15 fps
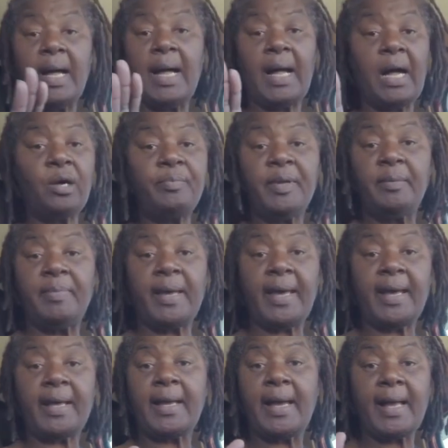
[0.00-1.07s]
I'll be
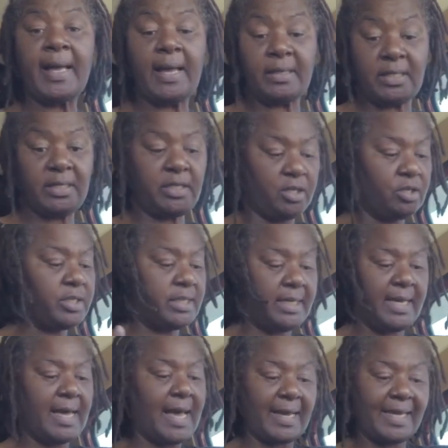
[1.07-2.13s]
back.
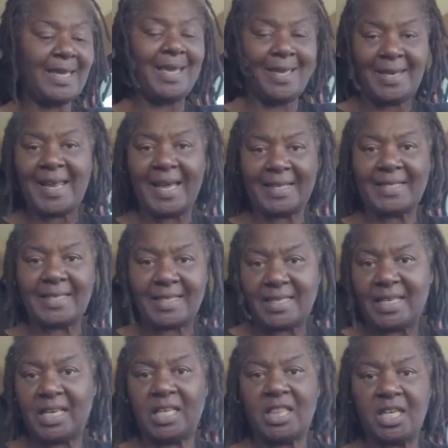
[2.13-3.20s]
Seriously, I cannot
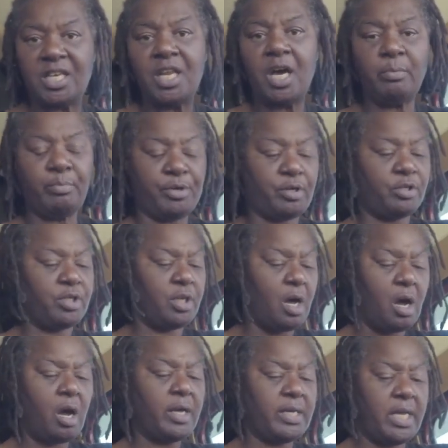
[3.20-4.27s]
see the numbers
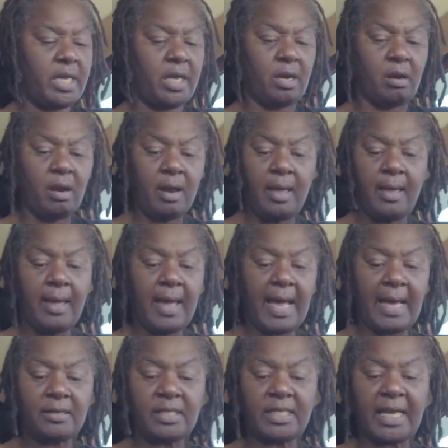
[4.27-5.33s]
on here
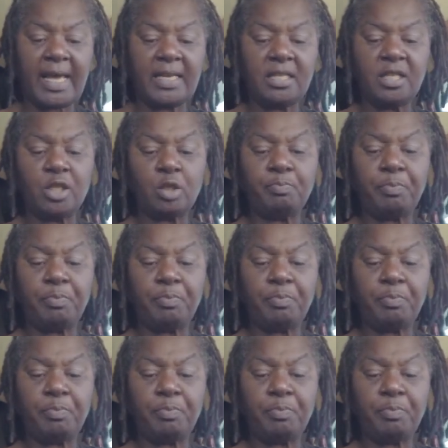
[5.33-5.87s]
outside of this